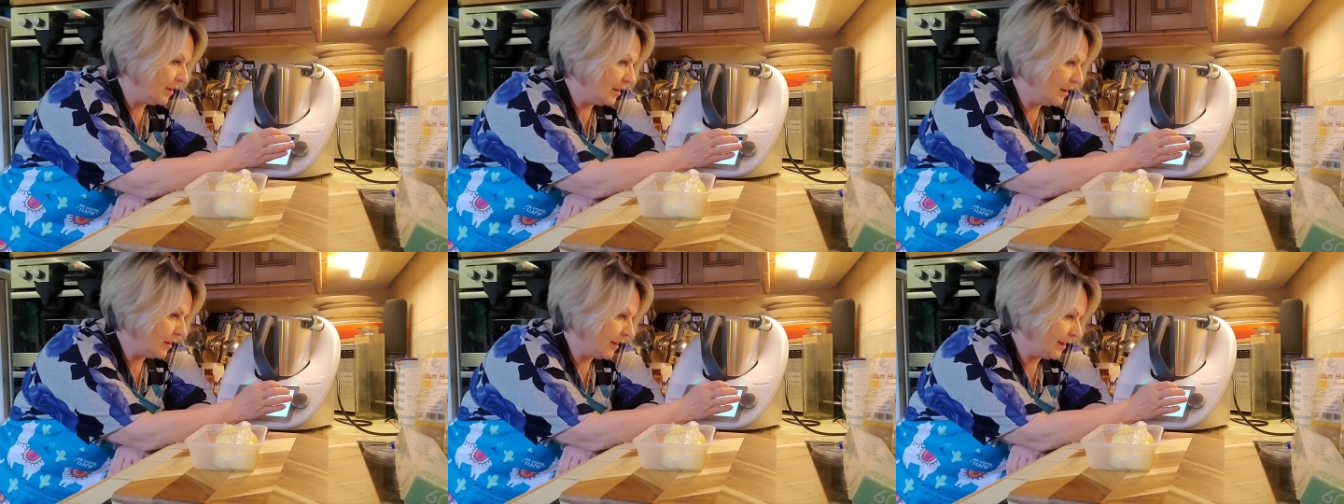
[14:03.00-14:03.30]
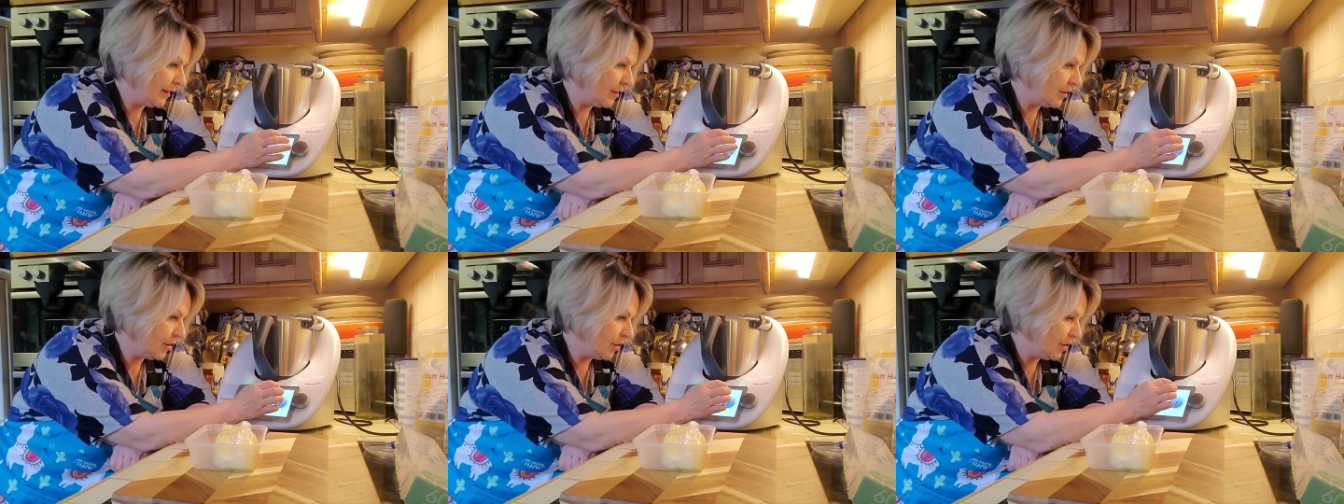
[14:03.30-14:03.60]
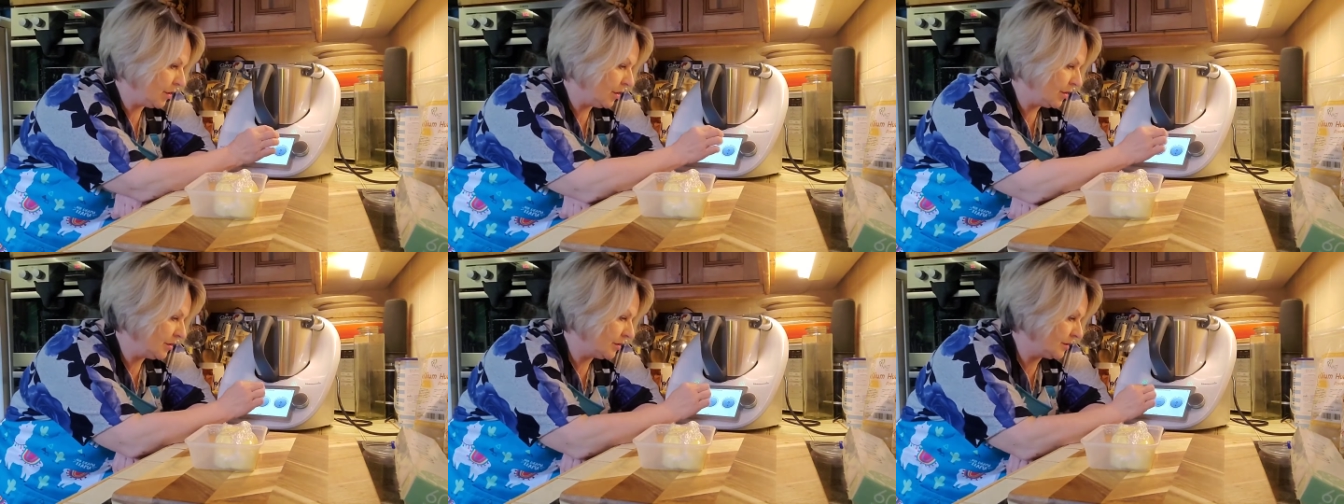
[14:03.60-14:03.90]
I
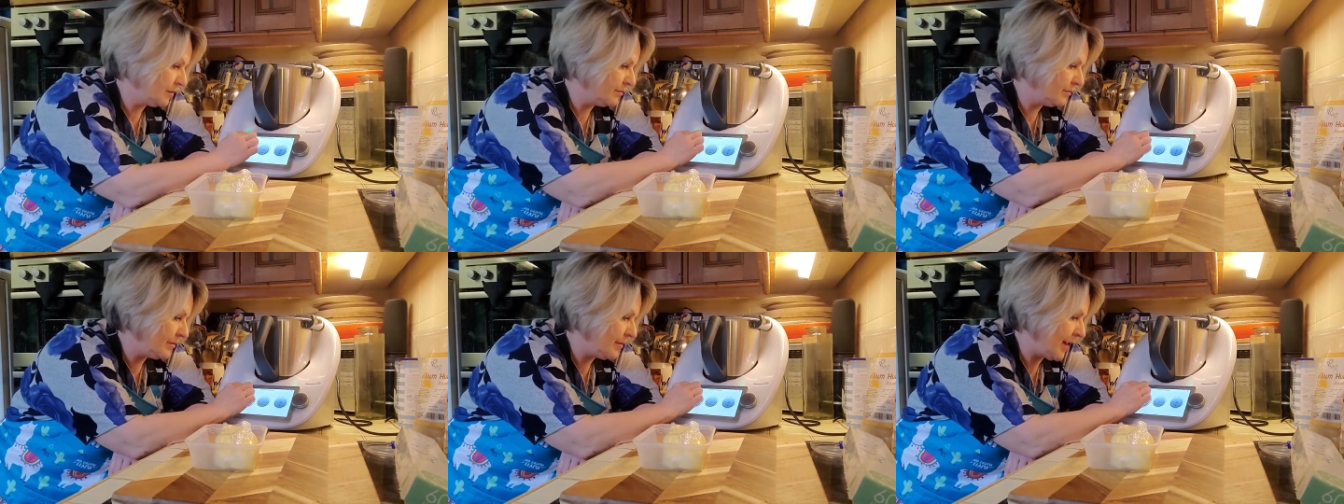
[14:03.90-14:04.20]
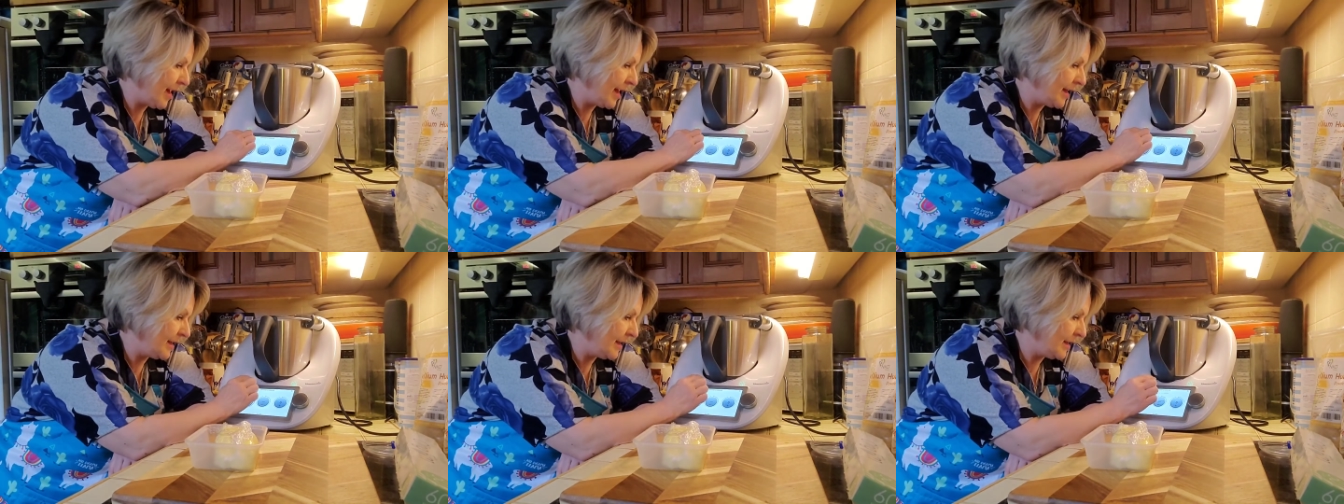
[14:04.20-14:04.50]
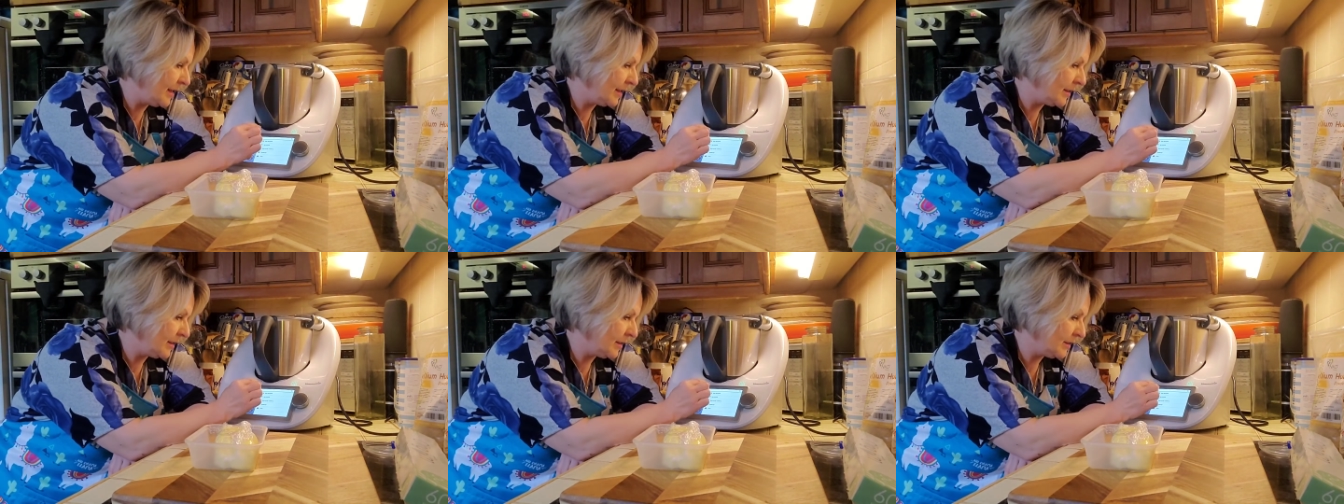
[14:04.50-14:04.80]
could
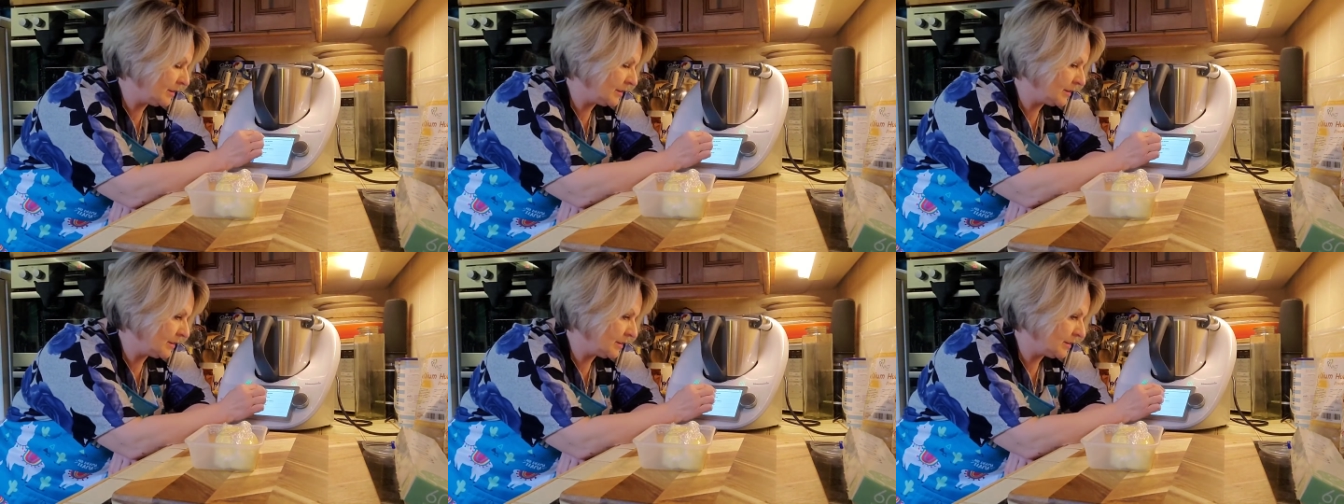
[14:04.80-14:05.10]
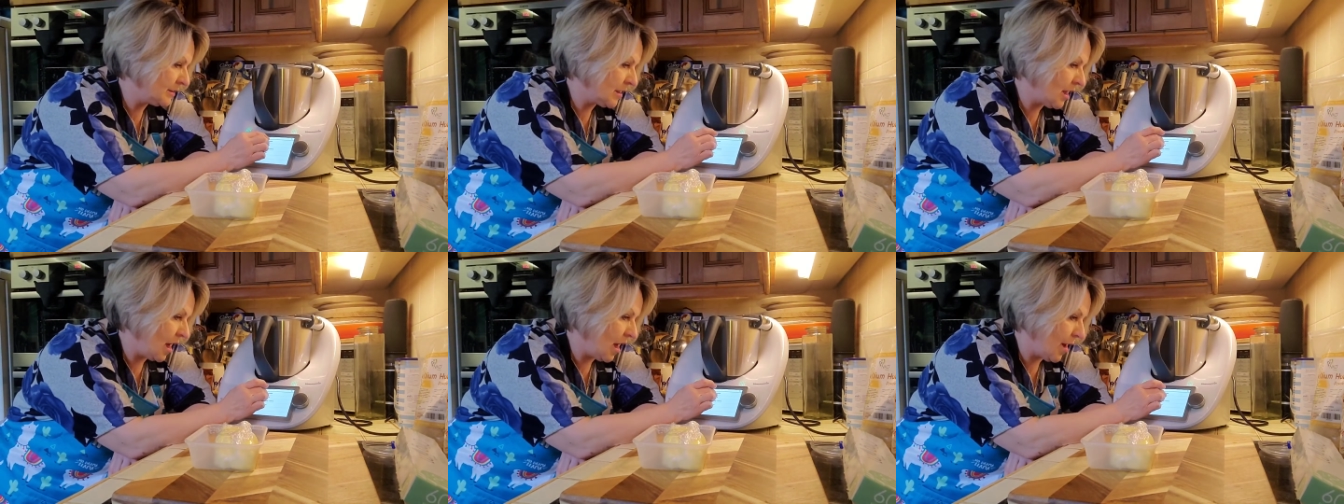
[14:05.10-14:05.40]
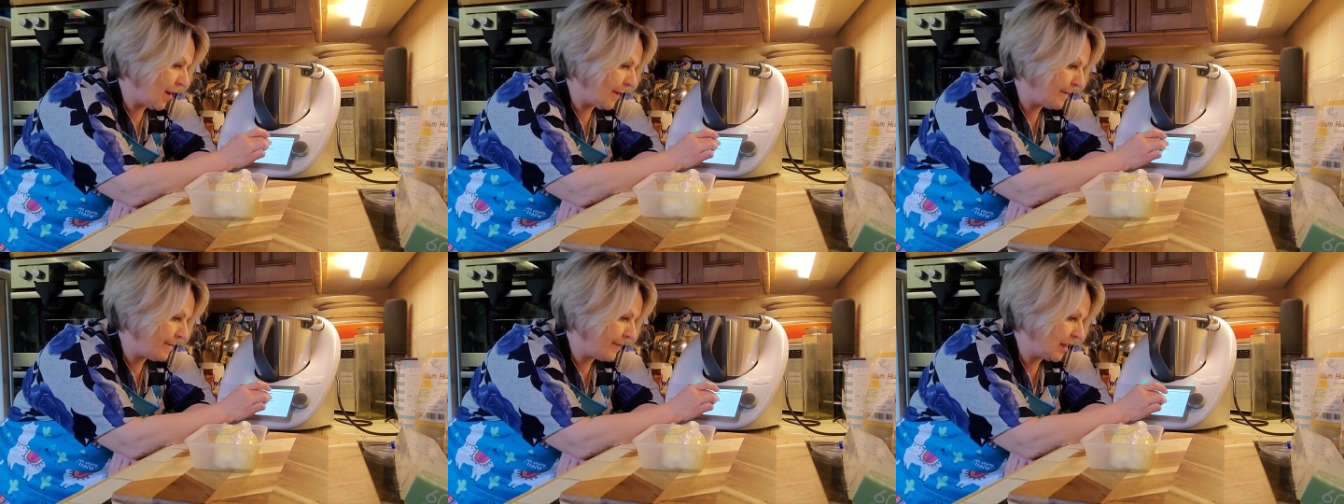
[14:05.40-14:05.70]
make
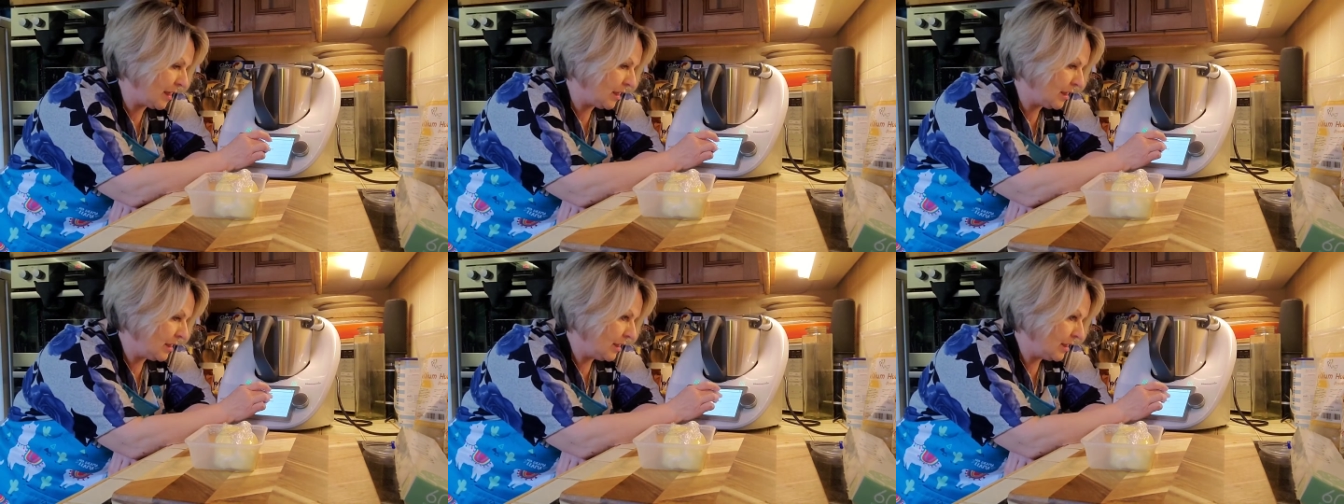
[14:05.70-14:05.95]
some,